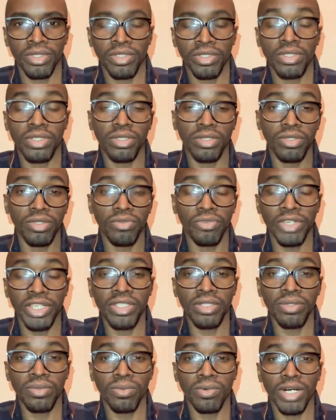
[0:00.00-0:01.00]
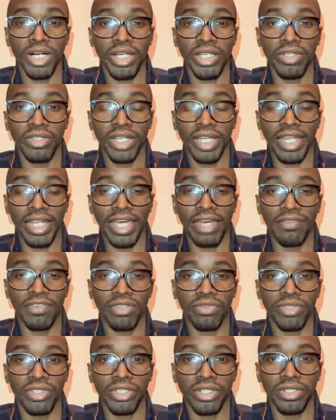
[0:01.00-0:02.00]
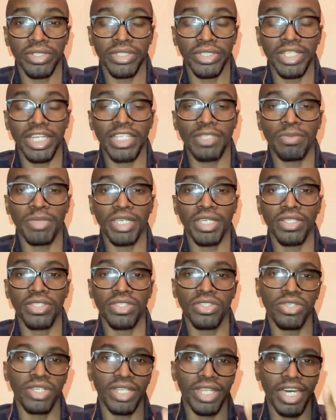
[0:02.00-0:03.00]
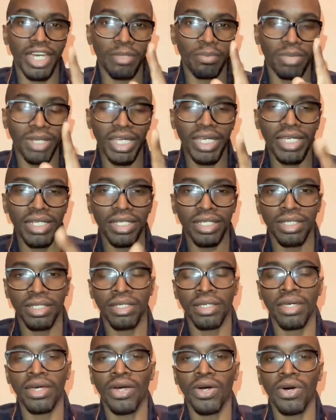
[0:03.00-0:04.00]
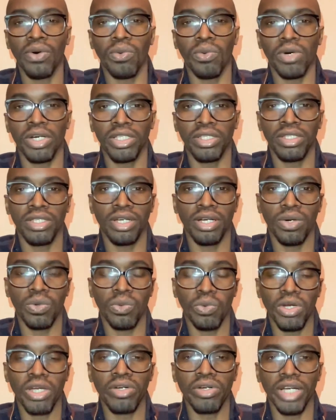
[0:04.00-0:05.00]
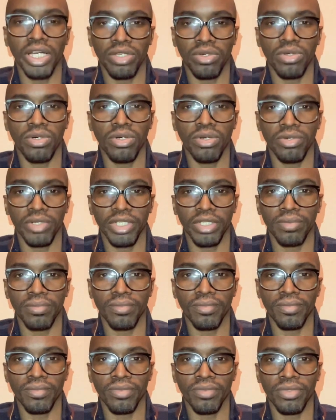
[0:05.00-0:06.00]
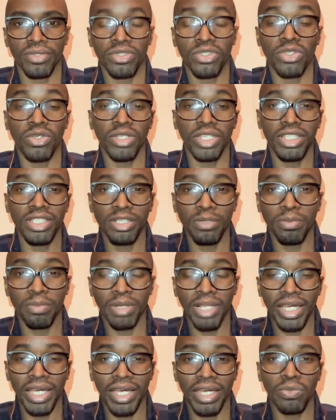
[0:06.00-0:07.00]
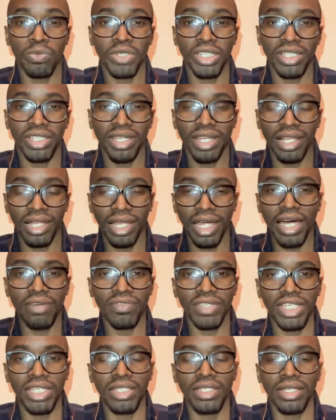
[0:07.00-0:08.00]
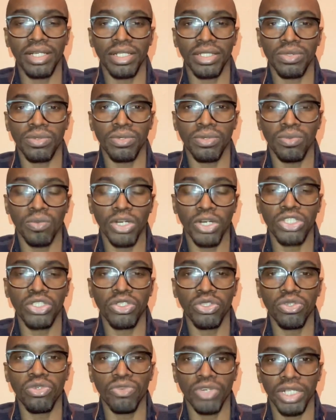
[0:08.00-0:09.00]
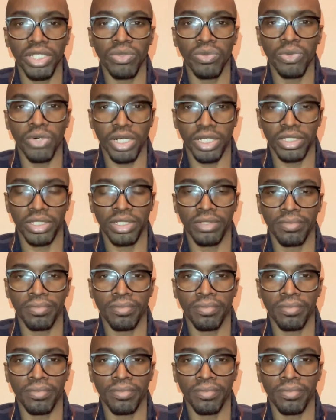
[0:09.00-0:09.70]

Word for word: So, the reason why you're not having results, that's because you're not planning what uh, where are you going so you need to plan with a lot of details what do you really want